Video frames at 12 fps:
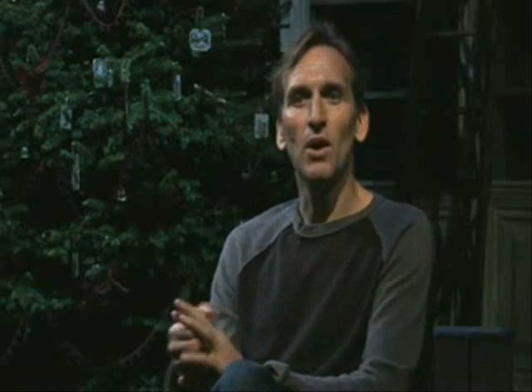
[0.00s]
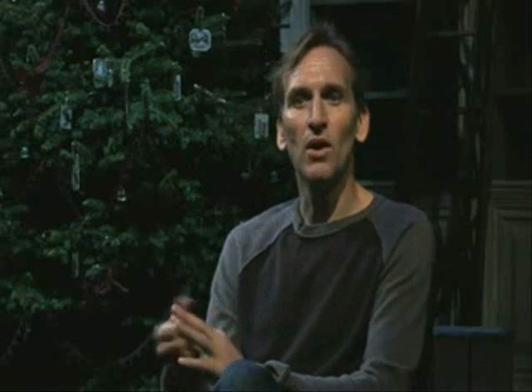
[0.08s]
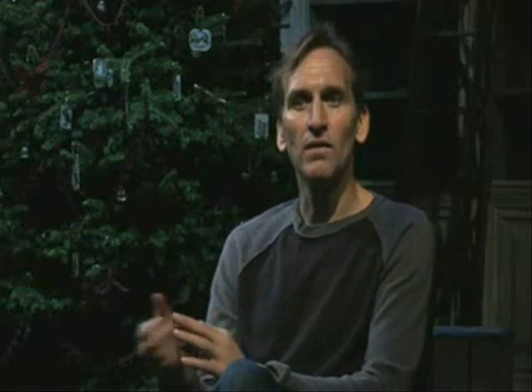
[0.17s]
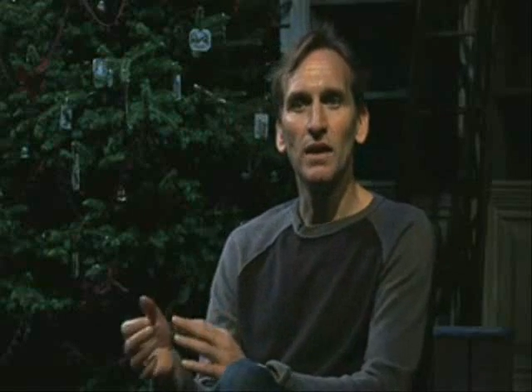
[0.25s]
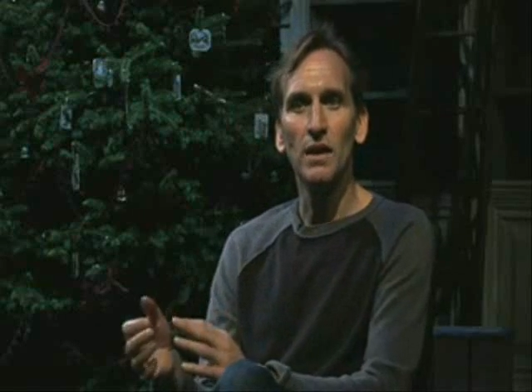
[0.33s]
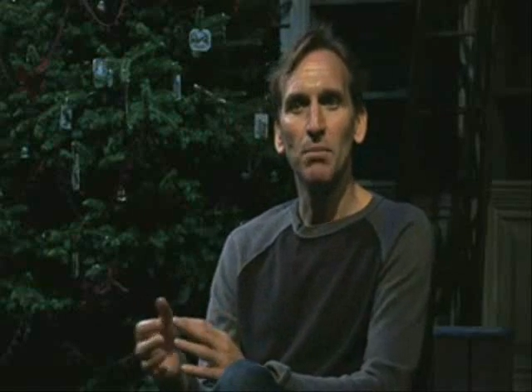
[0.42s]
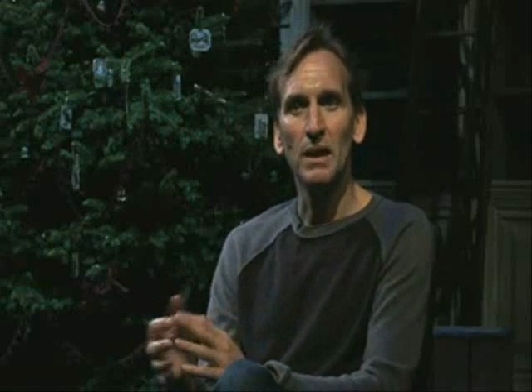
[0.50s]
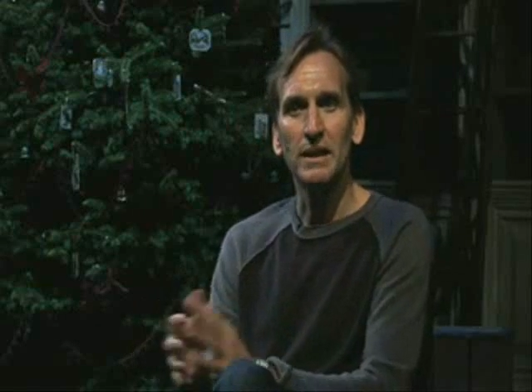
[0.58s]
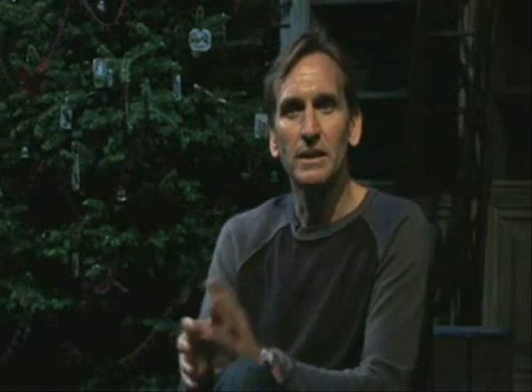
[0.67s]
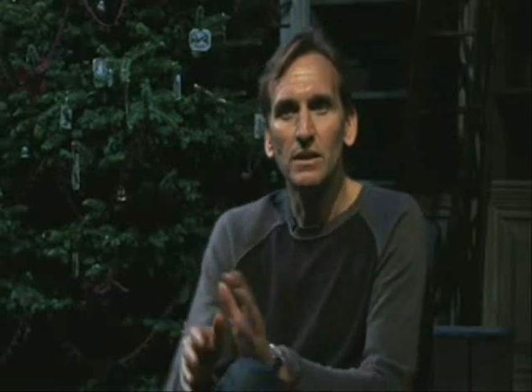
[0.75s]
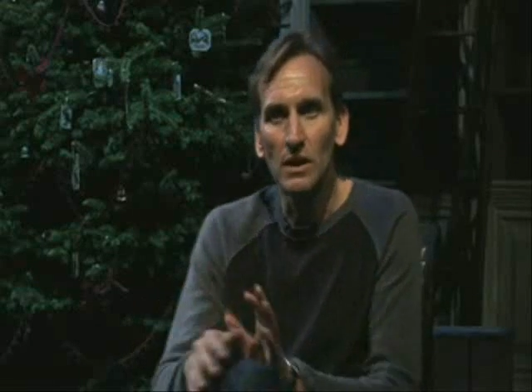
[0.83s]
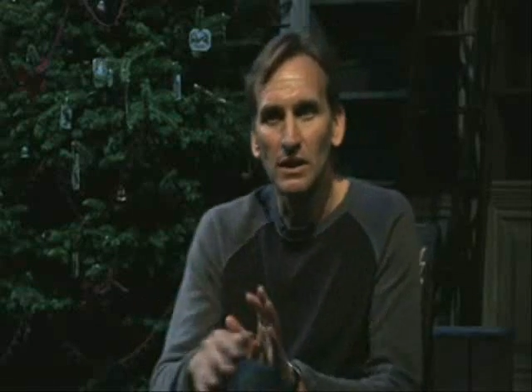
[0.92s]
of a
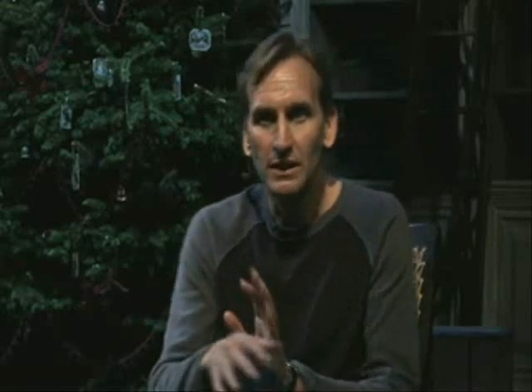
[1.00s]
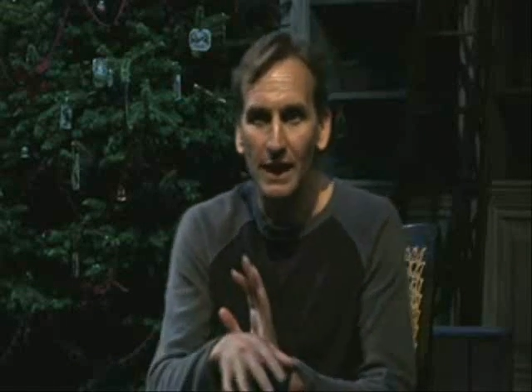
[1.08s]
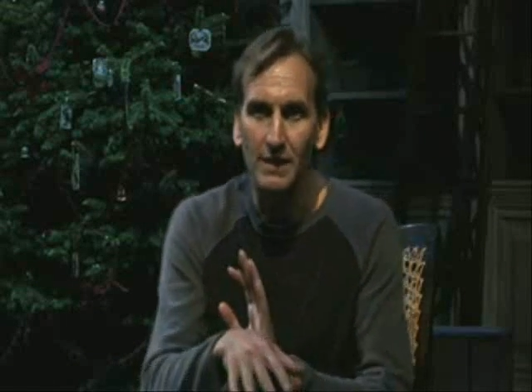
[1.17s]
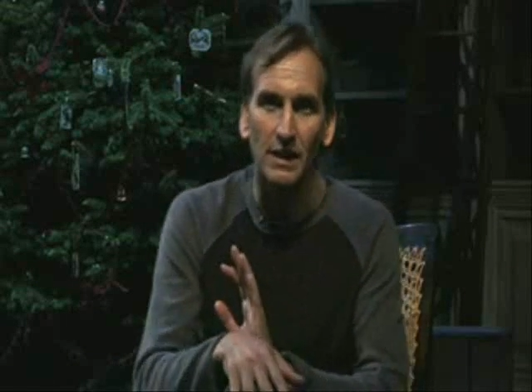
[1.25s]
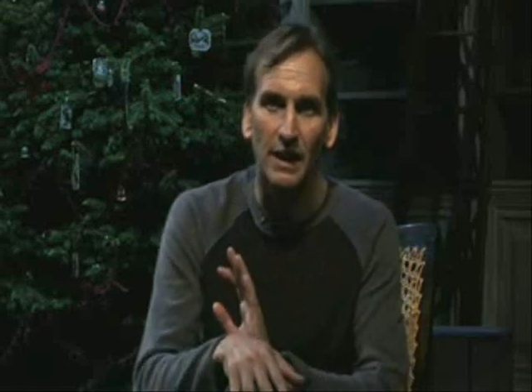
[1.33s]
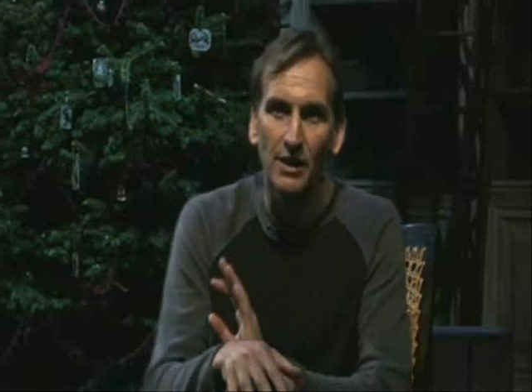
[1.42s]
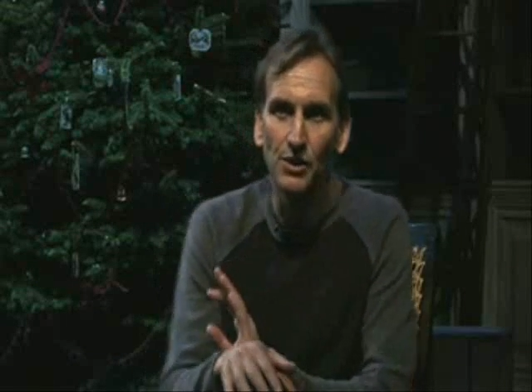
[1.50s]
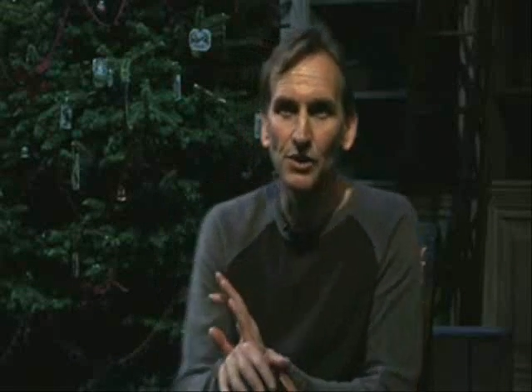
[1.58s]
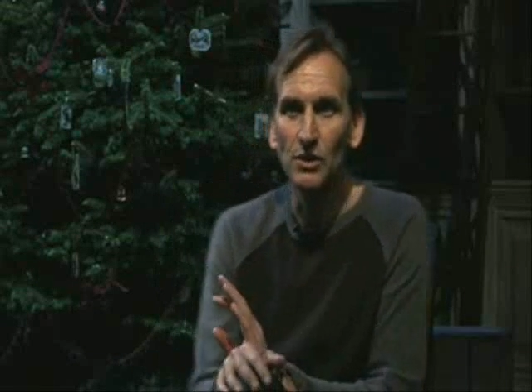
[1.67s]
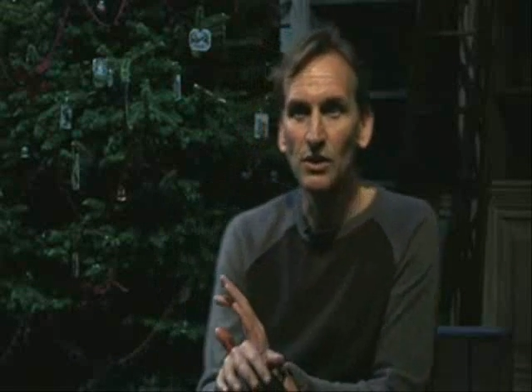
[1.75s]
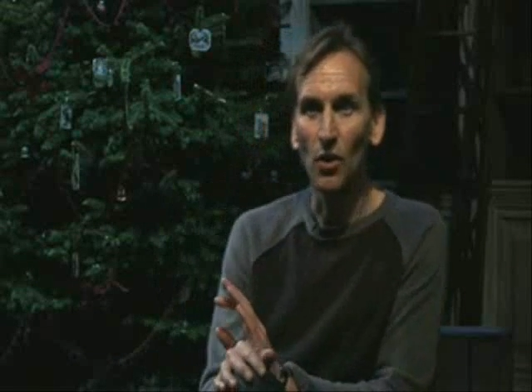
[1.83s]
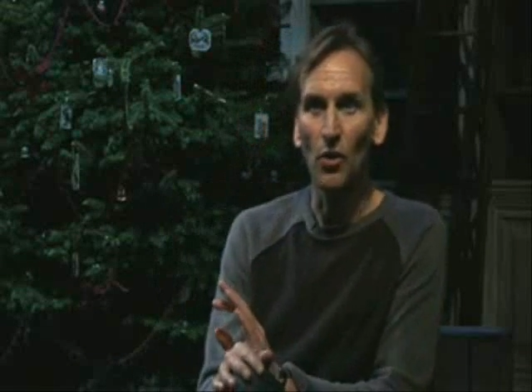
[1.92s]
political
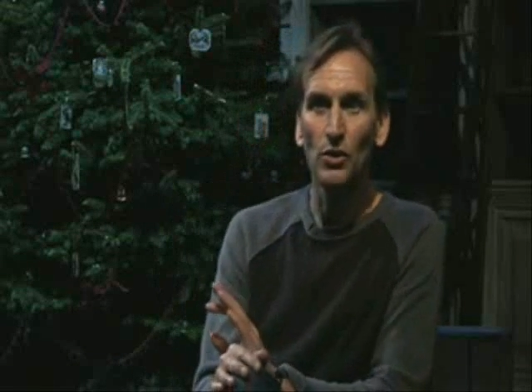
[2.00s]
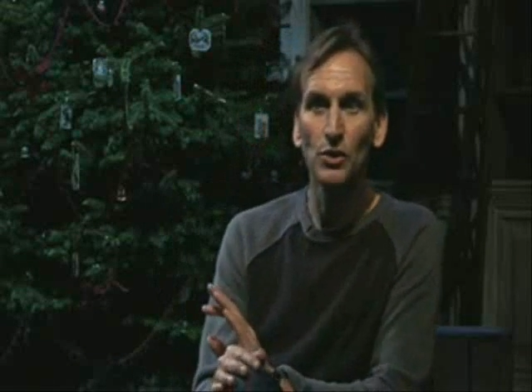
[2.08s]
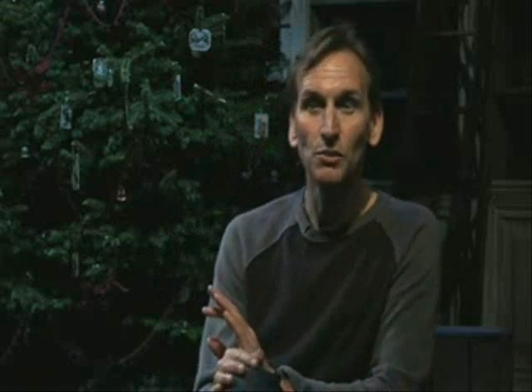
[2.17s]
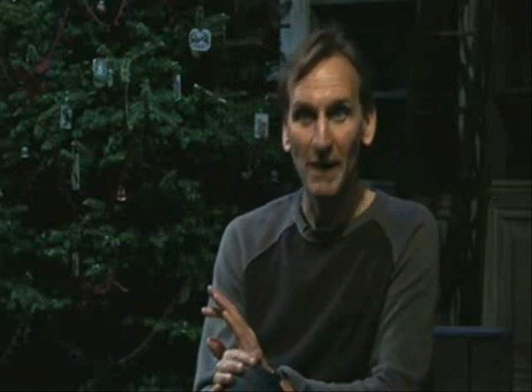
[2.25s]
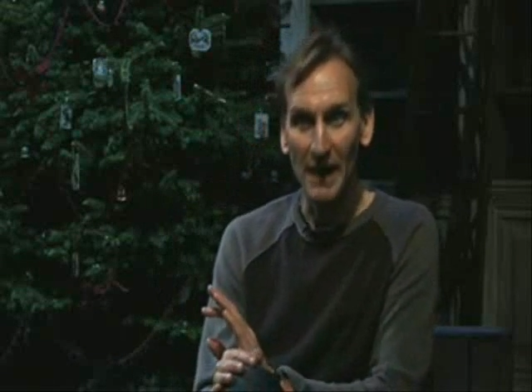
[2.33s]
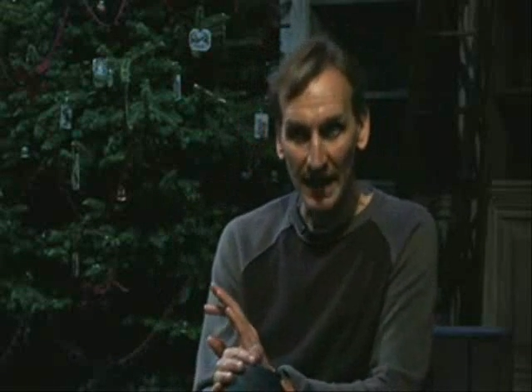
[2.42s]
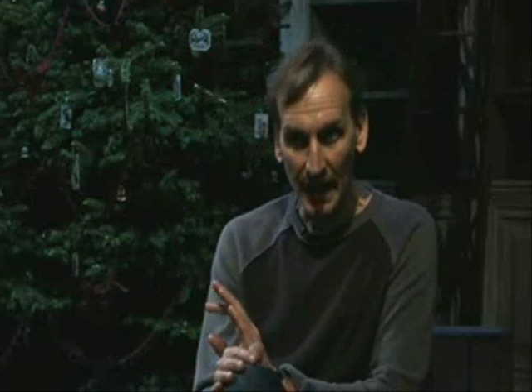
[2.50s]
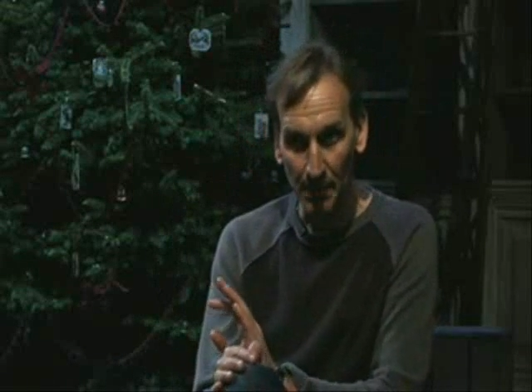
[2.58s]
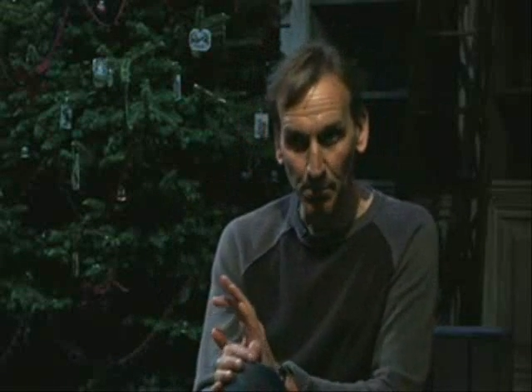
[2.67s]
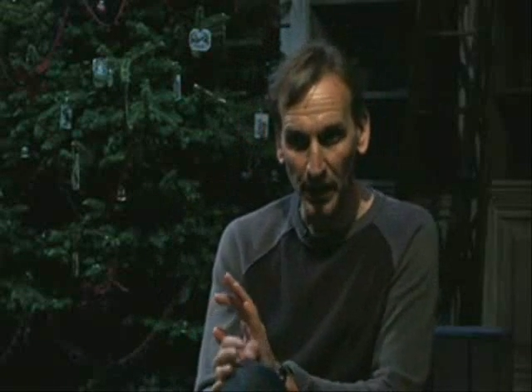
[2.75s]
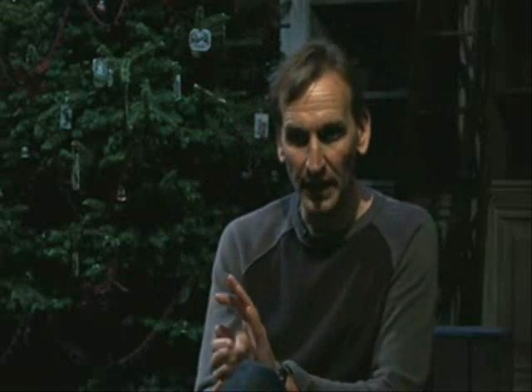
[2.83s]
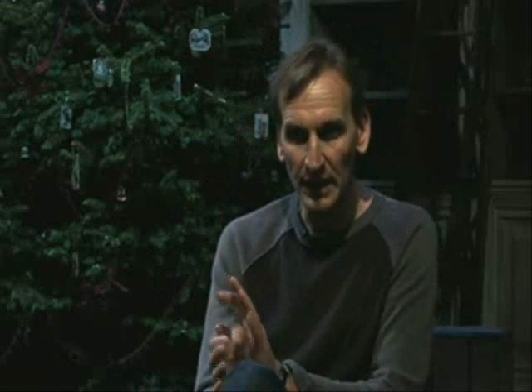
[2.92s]
assassination or a smear
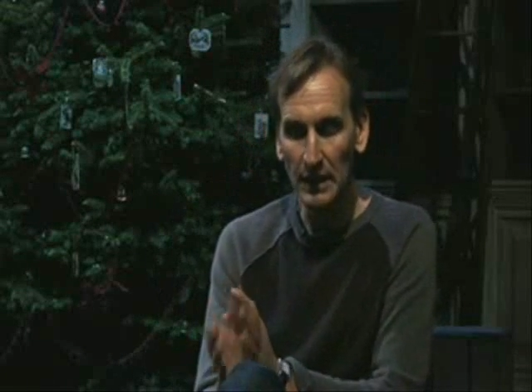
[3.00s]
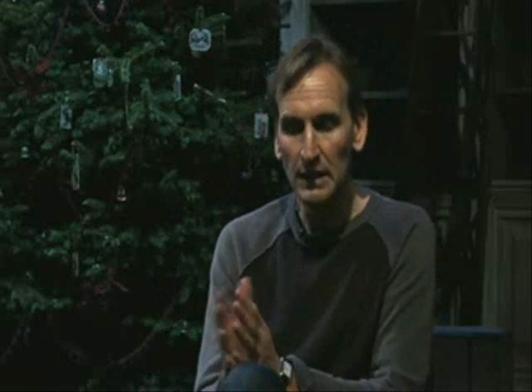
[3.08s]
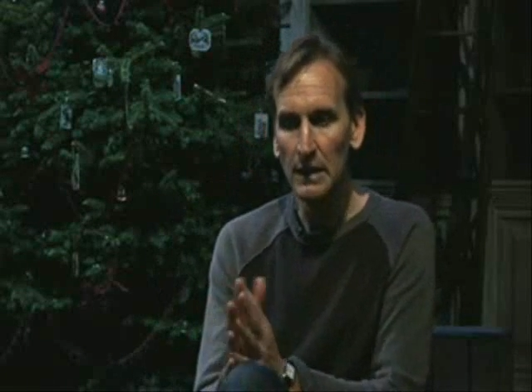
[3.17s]
campaign.